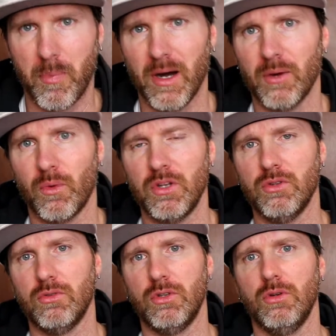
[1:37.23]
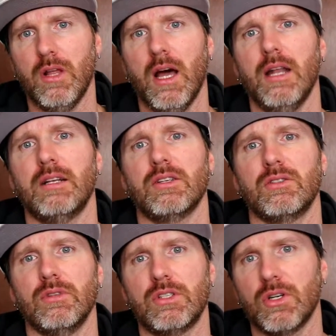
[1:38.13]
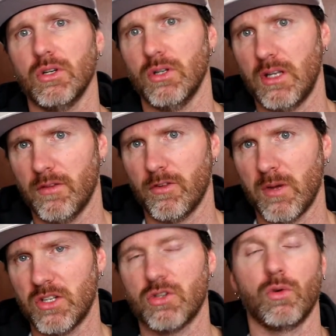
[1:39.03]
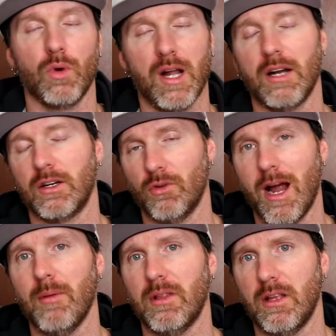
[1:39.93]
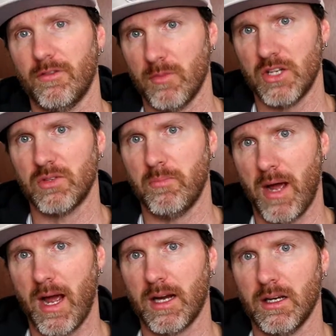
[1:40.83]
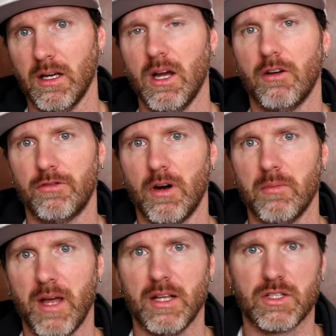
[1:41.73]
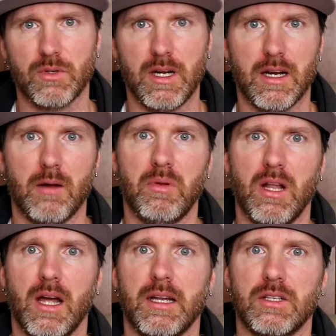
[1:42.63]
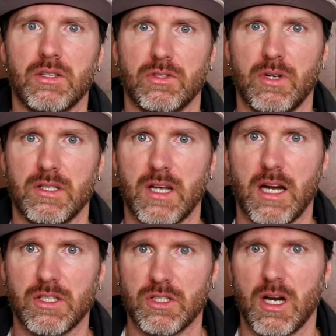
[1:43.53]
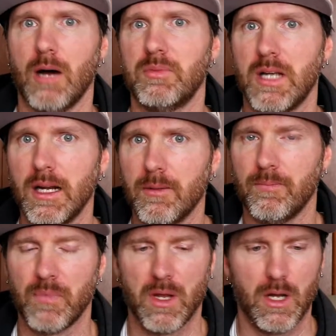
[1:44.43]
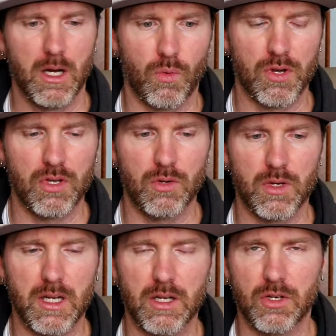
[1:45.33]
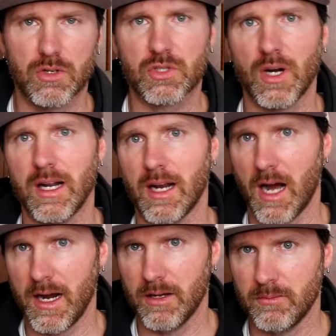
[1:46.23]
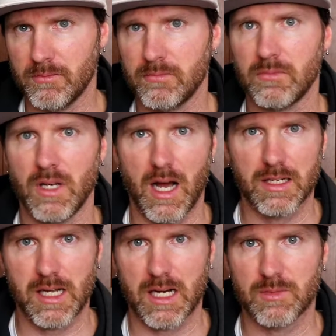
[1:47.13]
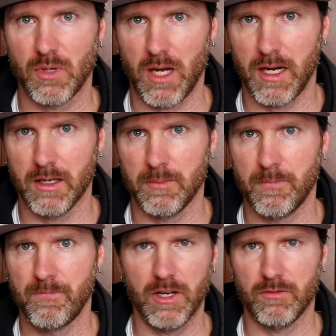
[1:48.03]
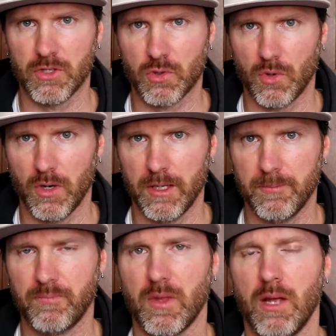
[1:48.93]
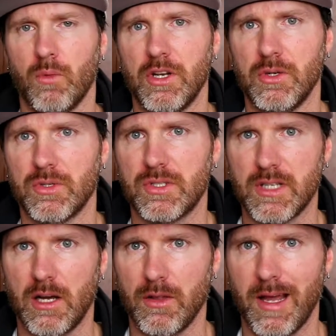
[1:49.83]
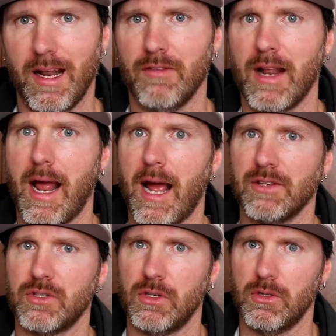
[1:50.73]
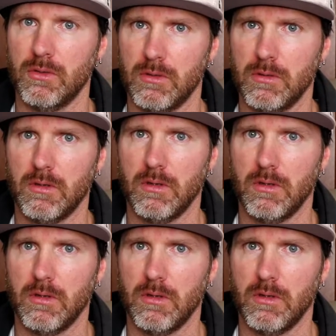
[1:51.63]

but when you do that, it doesn't return the information, or we're not grabbing the information back from that screen and applying it to the transaction to update it. So what you would need to do is create an item, non-taxable item, in your inventory, and when you sell that, have it ask you